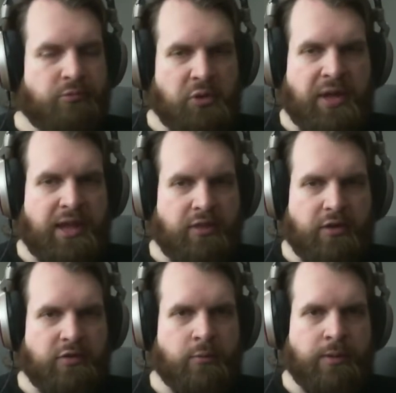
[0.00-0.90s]
there
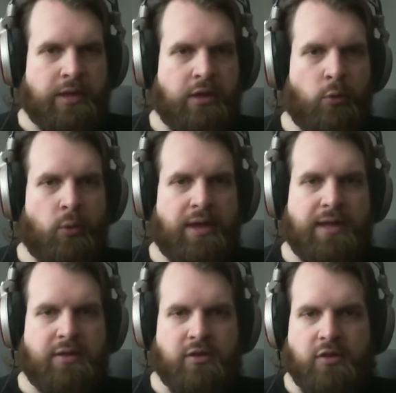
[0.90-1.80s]
isn't really a
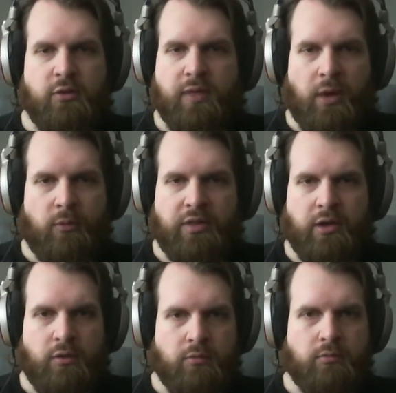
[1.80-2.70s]
way to do that
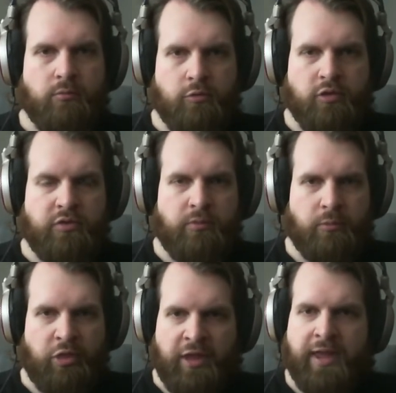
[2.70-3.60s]
without just
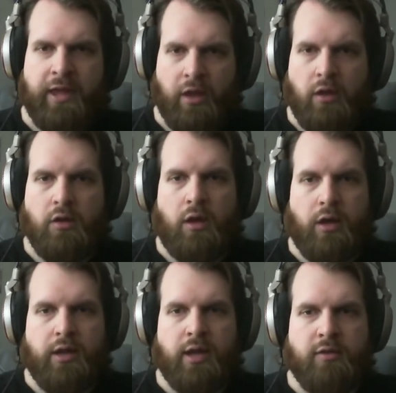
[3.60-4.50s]
thinking a
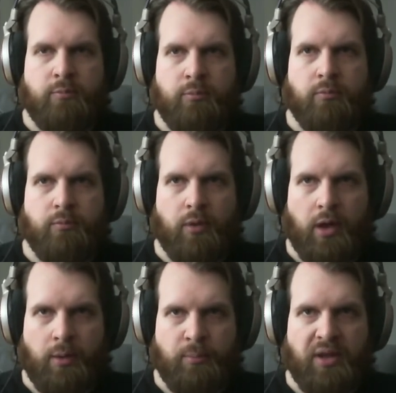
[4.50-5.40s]
lot and
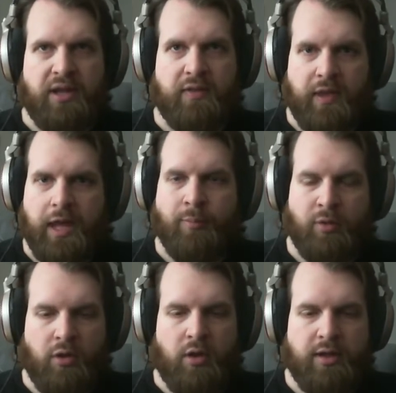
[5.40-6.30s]
playing the game a
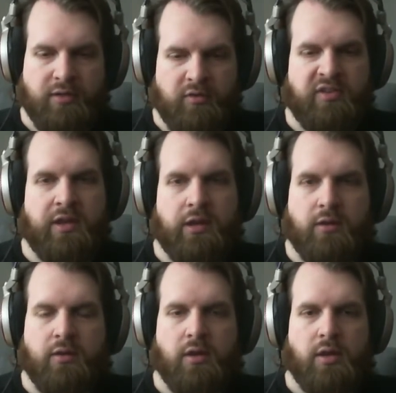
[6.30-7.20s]
lot and
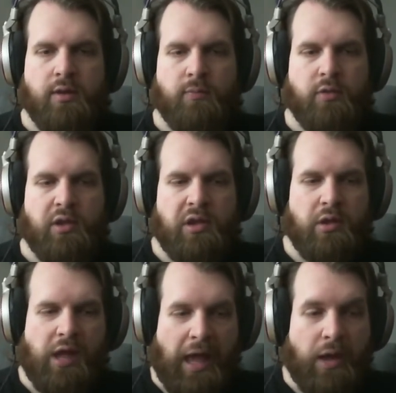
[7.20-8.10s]
seeing
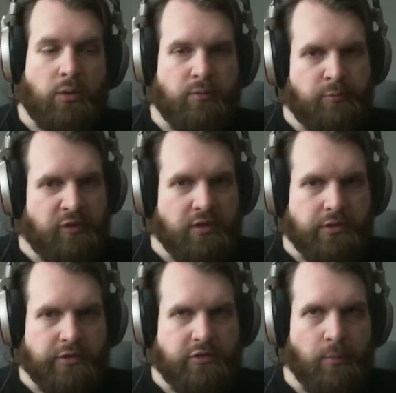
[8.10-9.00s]
how it
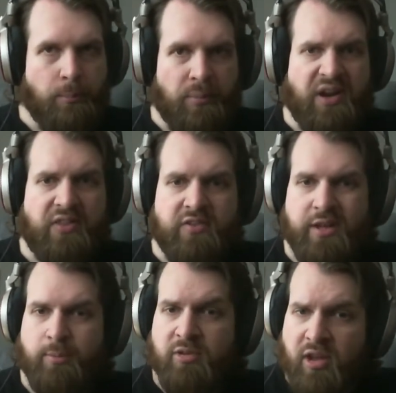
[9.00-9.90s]
feels. But at the
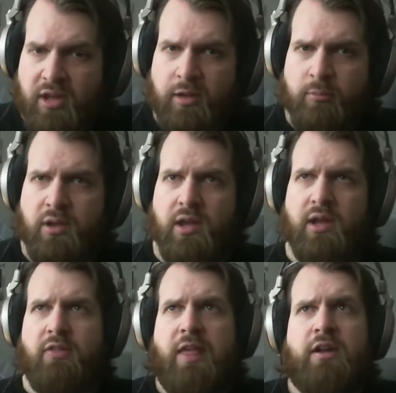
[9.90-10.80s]
same time,
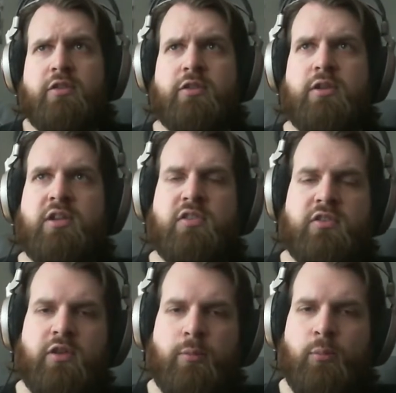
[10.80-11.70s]
that also leads
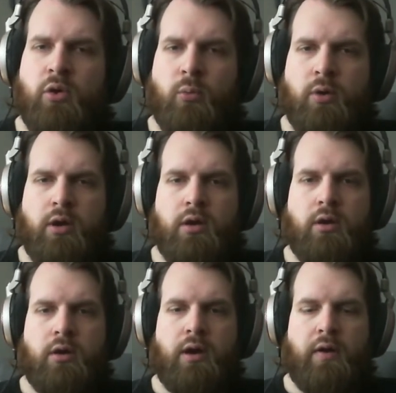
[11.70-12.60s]
us to the point
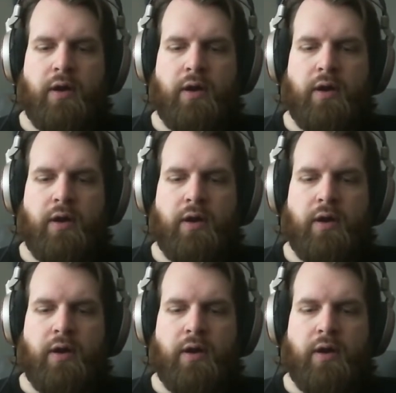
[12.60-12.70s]
where